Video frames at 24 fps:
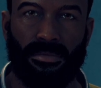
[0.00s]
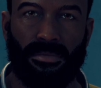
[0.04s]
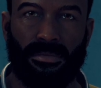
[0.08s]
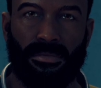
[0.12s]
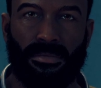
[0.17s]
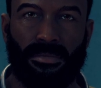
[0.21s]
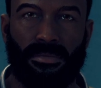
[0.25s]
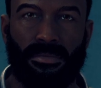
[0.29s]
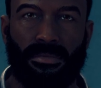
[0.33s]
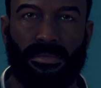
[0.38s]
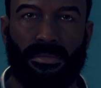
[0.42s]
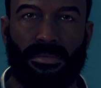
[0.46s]

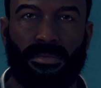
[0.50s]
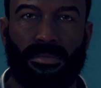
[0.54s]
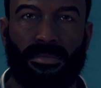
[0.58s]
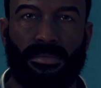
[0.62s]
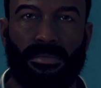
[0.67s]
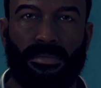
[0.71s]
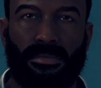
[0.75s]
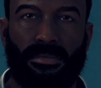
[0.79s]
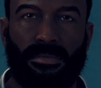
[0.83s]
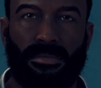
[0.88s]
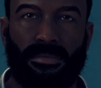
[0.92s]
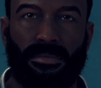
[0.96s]

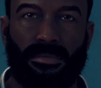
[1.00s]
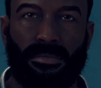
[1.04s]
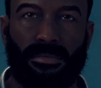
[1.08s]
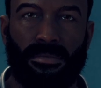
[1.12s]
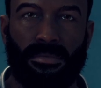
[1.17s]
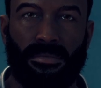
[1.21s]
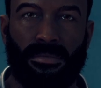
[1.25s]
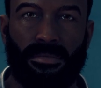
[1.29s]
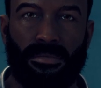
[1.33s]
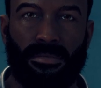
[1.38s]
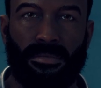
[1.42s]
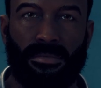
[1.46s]

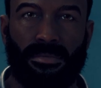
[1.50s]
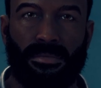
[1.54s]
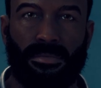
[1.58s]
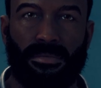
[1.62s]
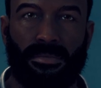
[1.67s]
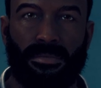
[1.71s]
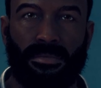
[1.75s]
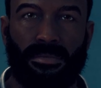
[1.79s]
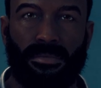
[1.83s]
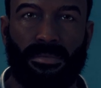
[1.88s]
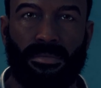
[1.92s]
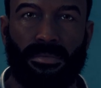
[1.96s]

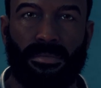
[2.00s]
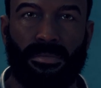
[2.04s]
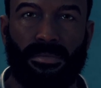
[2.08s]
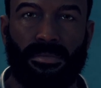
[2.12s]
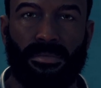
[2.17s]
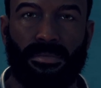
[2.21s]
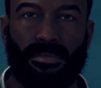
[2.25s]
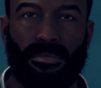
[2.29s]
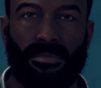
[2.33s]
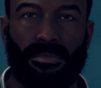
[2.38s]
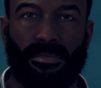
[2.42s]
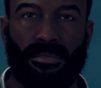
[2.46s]

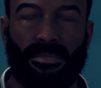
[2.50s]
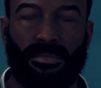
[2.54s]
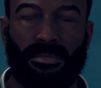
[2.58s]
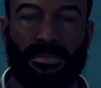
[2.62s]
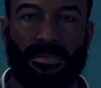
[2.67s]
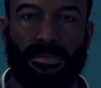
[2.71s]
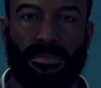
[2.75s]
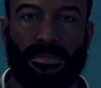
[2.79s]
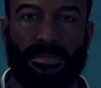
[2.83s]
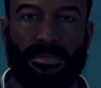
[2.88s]
No one is speaking in this clip.